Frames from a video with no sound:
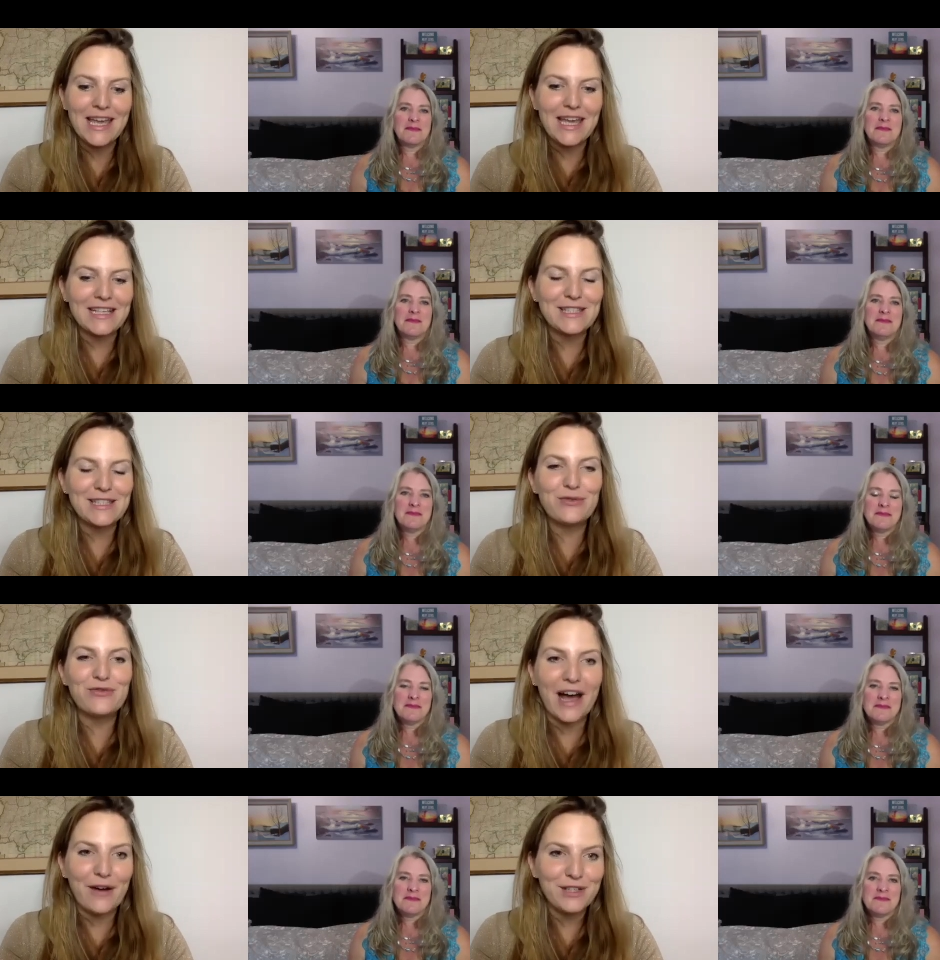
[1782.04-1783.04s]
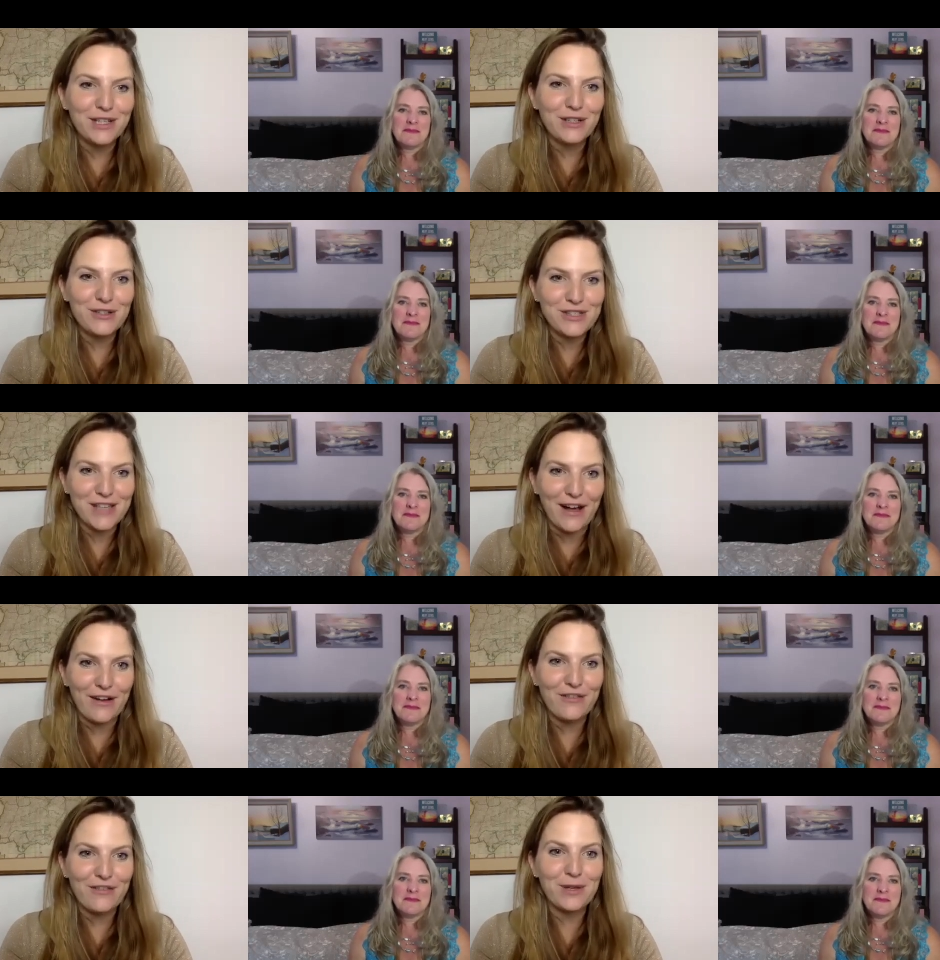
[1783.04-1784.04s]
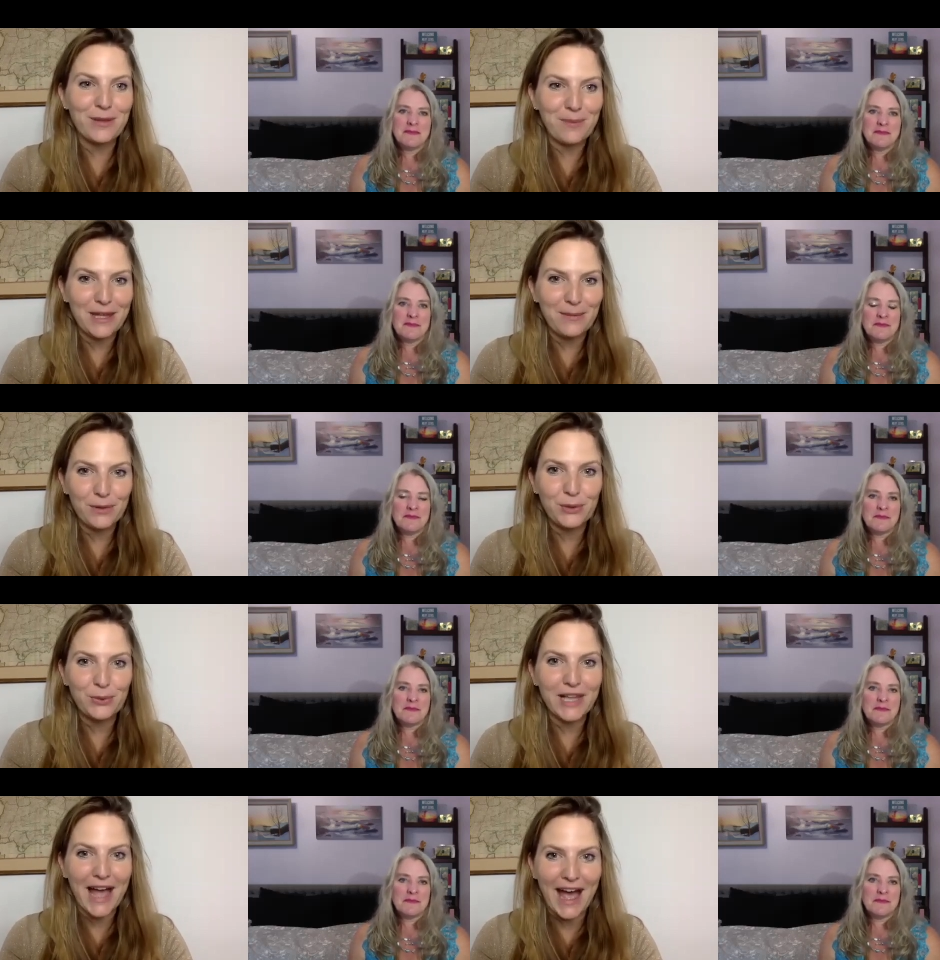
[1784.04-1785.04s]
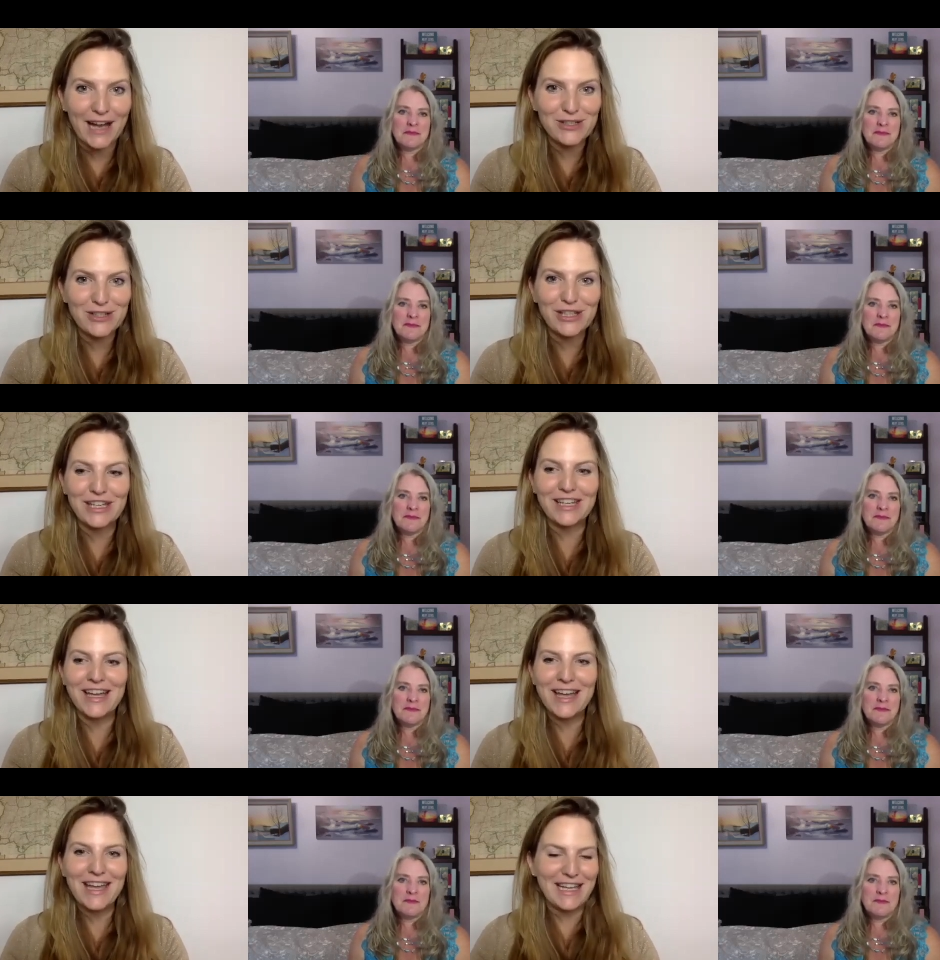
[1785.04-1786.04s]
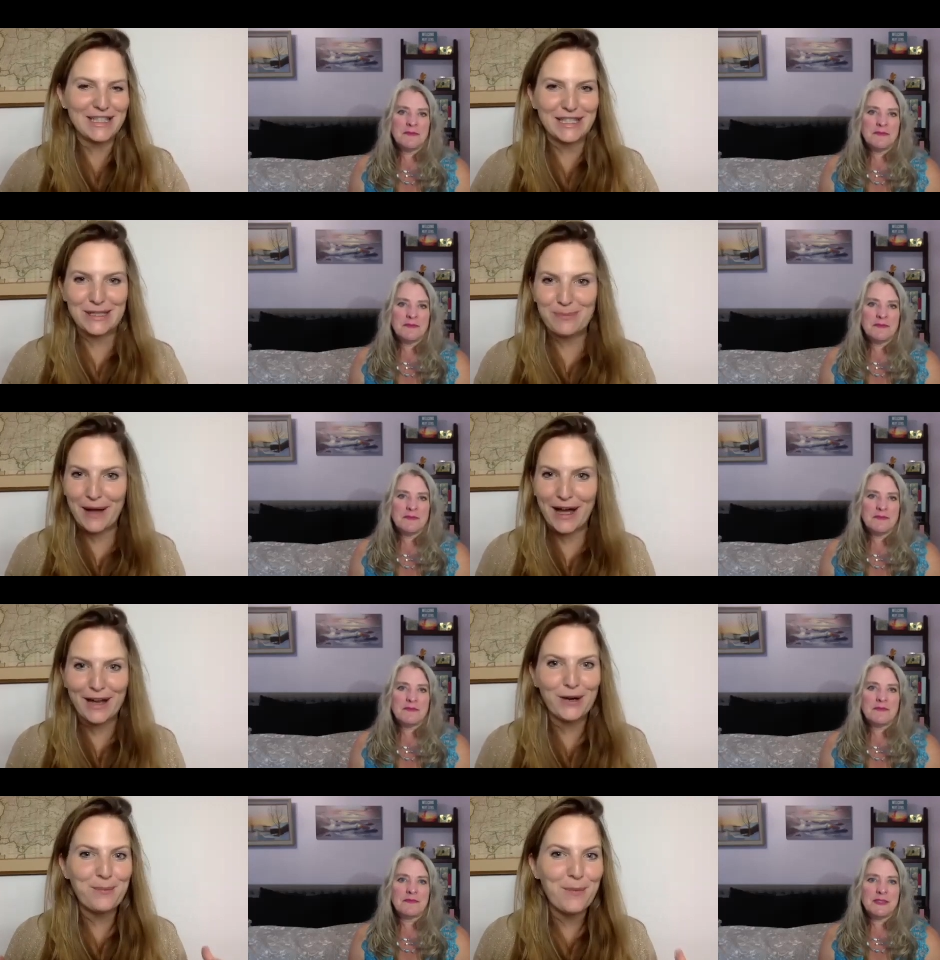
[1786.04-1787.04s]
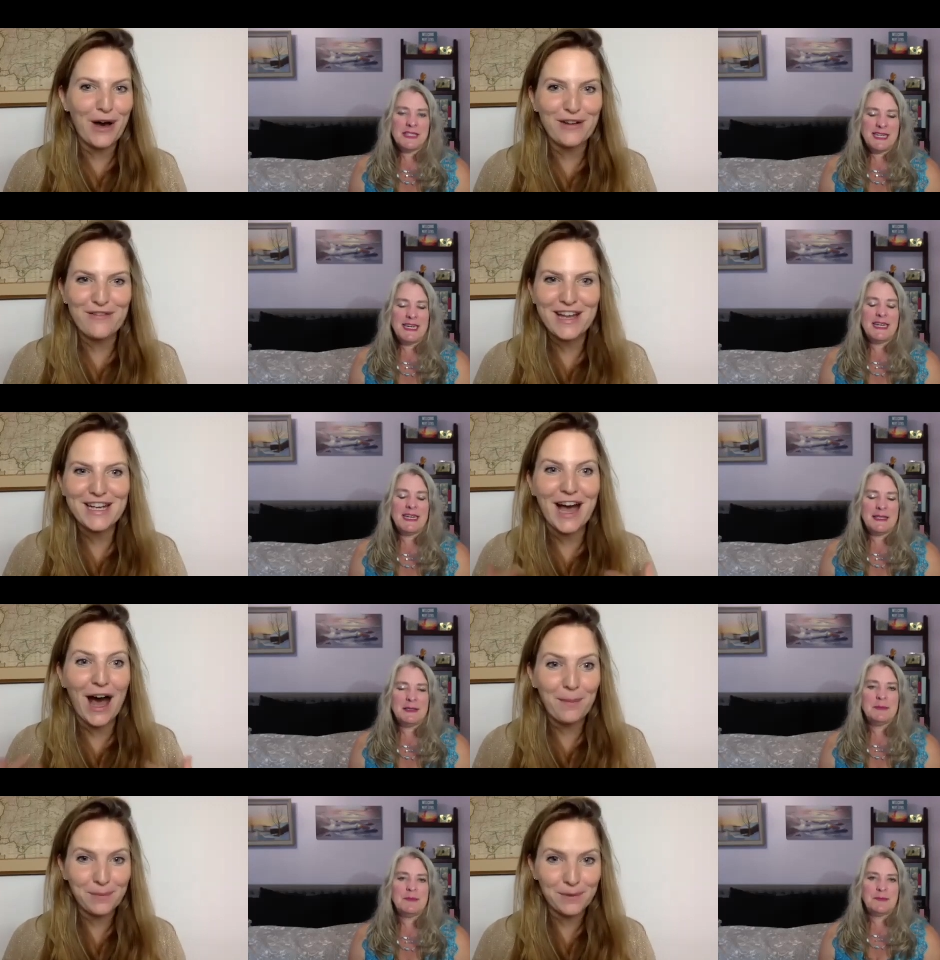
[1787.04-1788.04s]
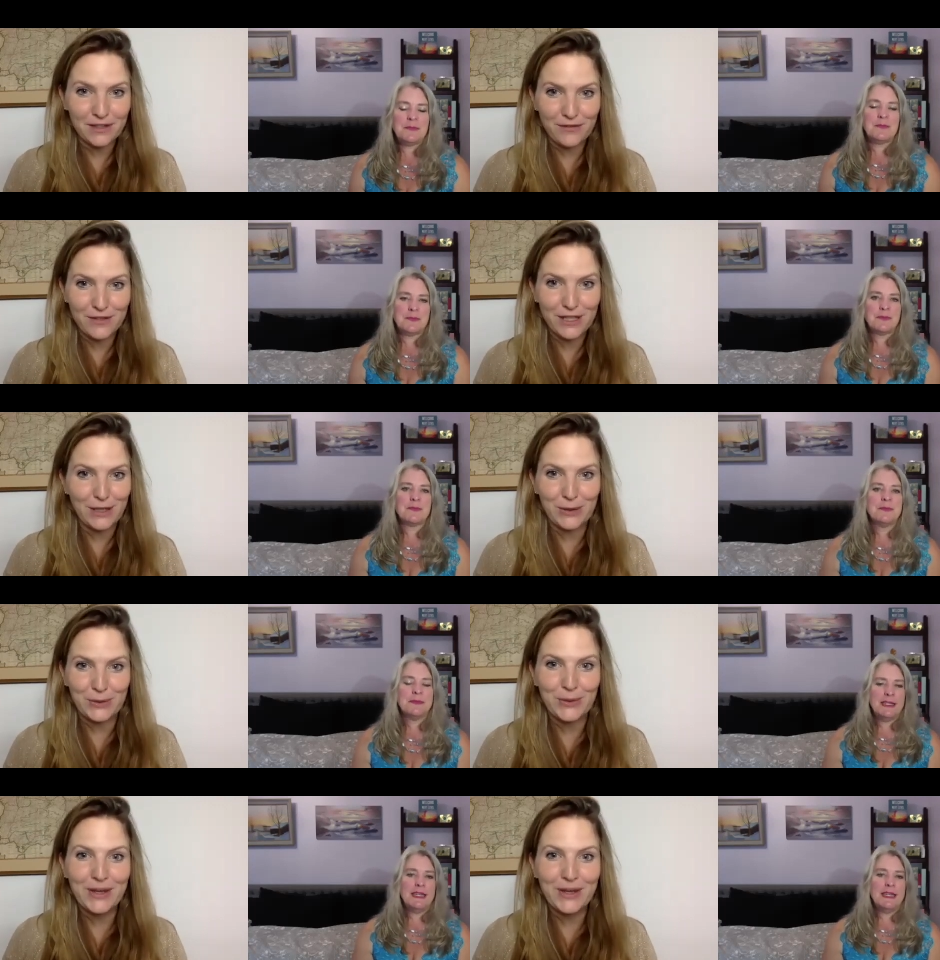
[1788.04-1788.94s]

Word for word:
Speaker 1: is surrounding yourself with people who will actually inspire, motivate, uplift you.